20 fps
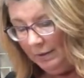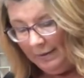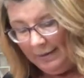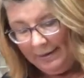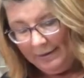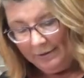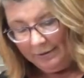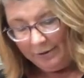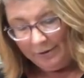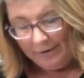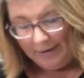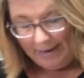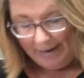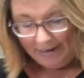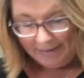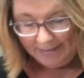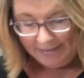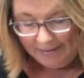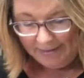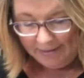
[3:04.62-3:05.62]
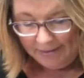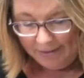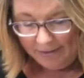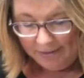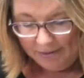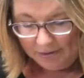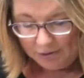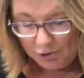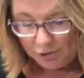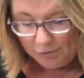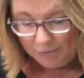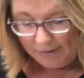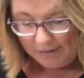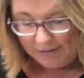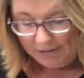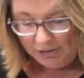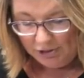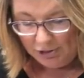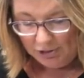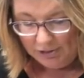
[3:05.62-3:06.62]
I don't know, I think the
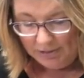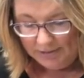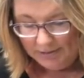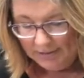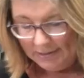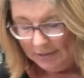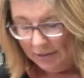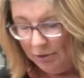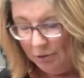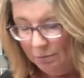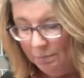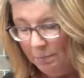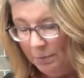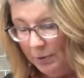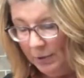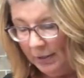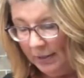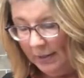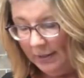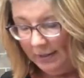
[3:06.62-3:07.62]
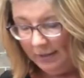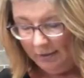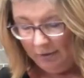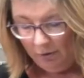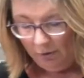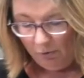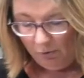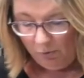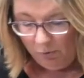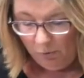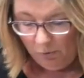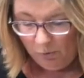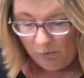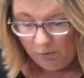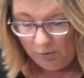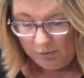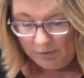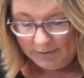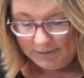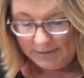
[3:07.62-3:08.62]
shredded cheese that you put in
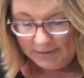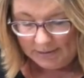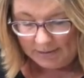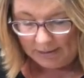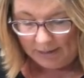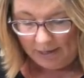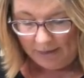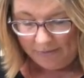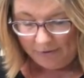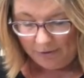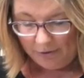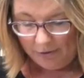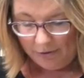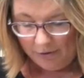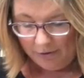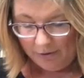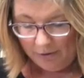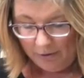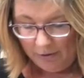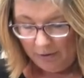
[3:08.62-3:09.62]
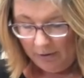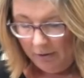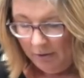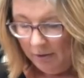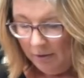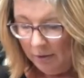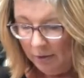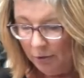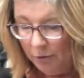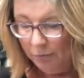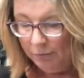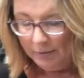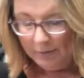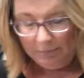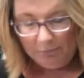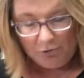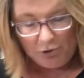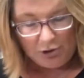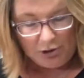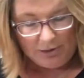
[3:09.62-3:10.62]
holds together the
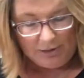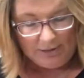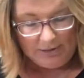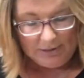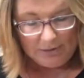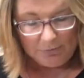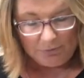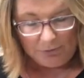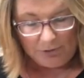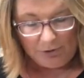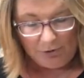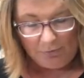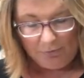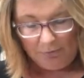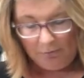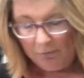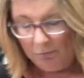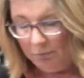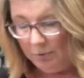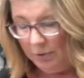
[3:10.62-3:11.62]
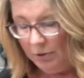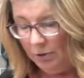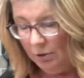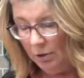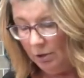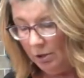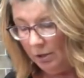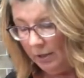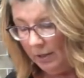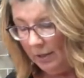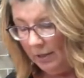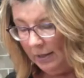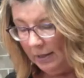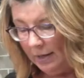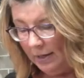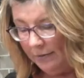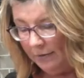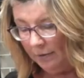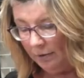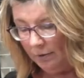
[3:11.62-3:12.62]
cream cheese when you're cooking it
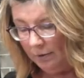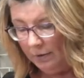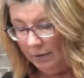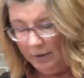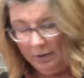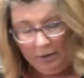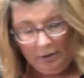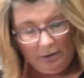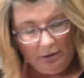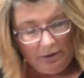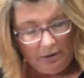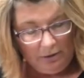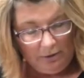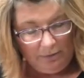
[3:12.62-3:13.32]
on the grill.